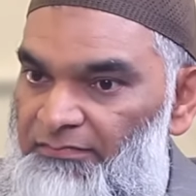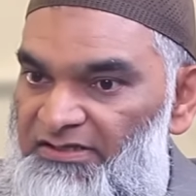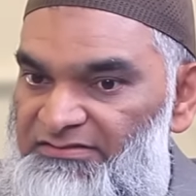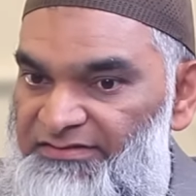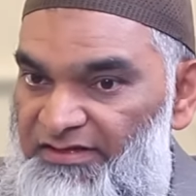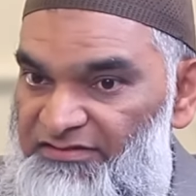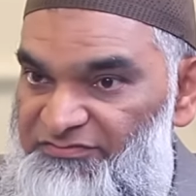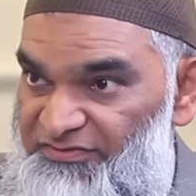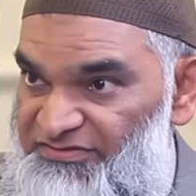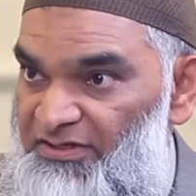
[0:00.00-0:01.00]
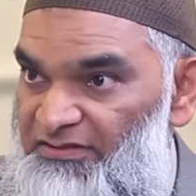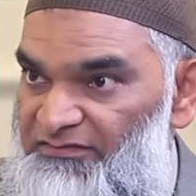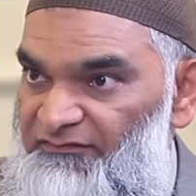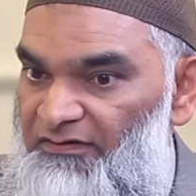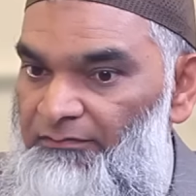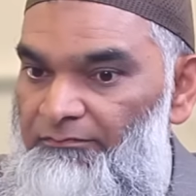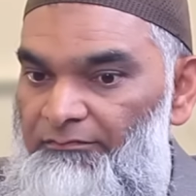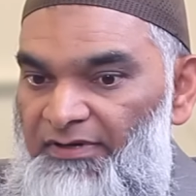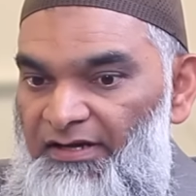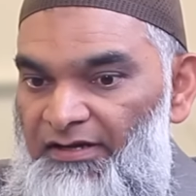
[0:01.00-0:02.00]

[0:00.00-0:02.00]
but deaths result from